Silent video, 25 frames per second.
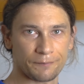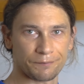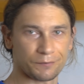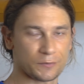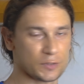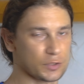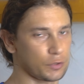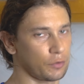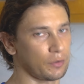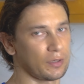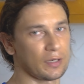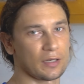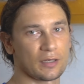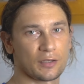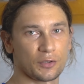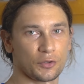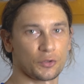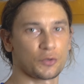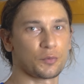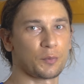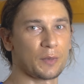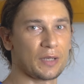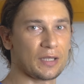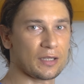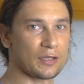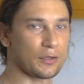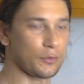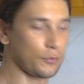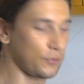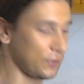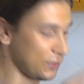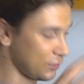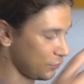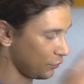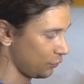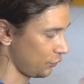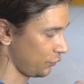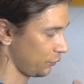Sorry, I cannot make a
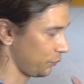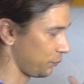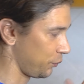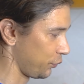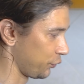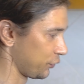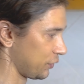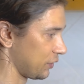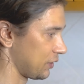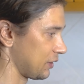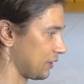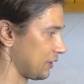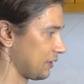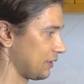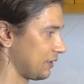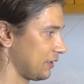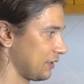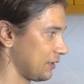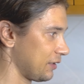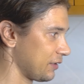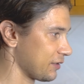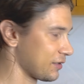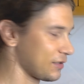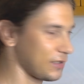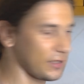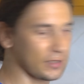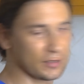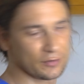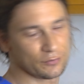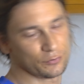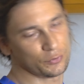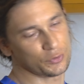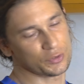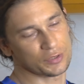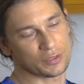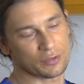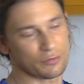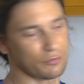video, put it in details like
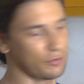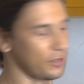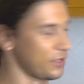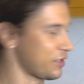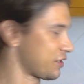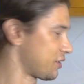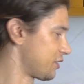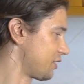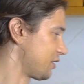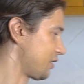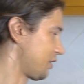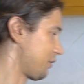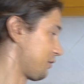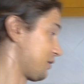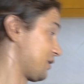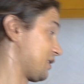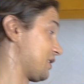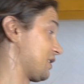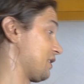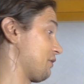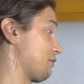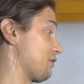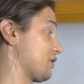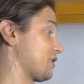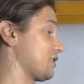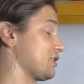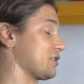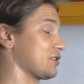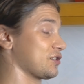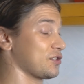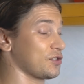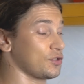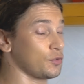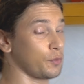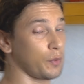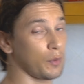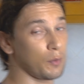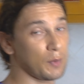frozen brush. No, everything's
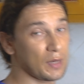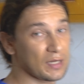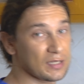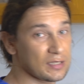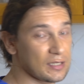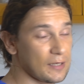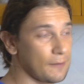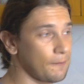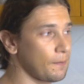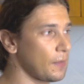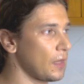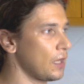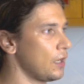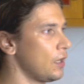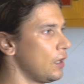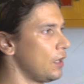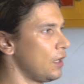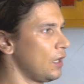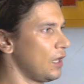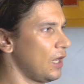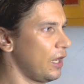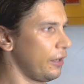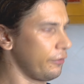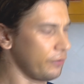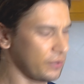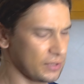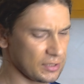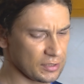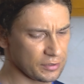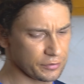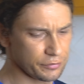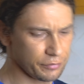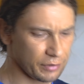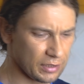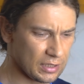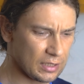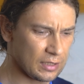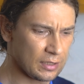super messy.
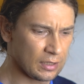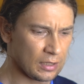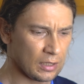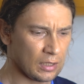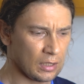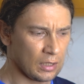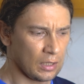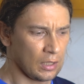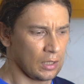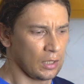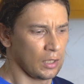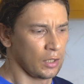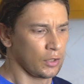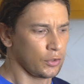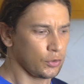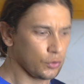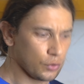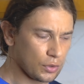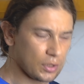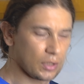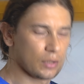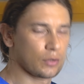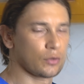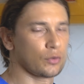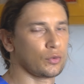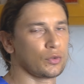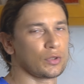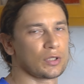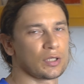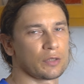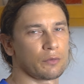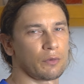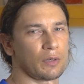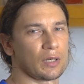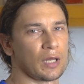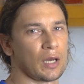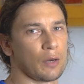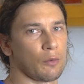Everything's ready. You can do it
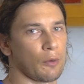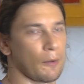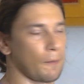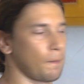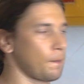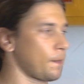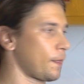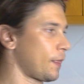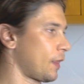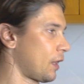in 1 hour.